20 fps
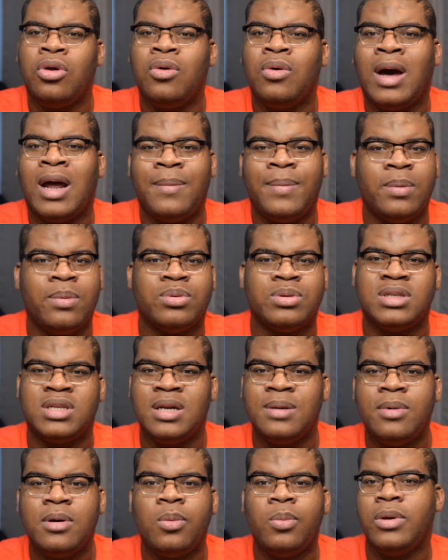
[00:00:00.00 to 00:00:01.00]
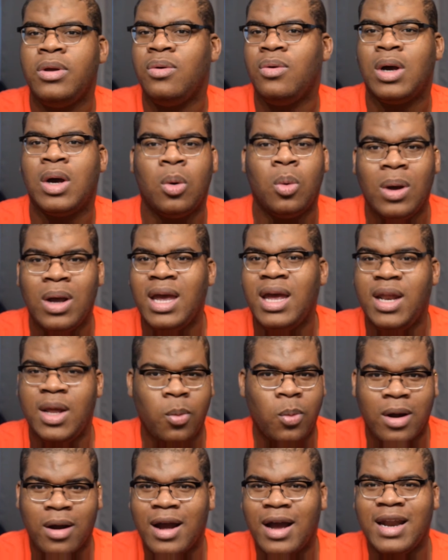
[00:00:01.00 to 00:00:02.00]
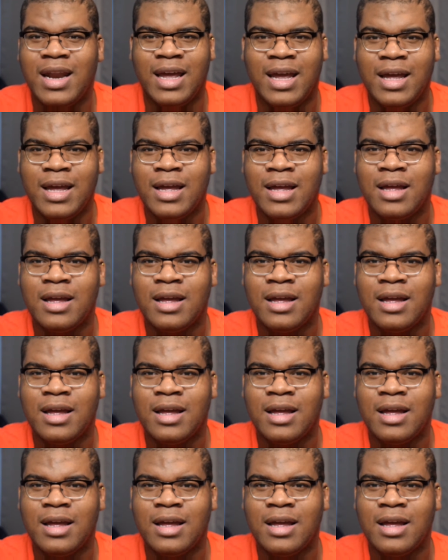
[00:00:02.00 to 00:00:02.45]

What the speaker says: you gotta be presentable when you go anywhere, honey.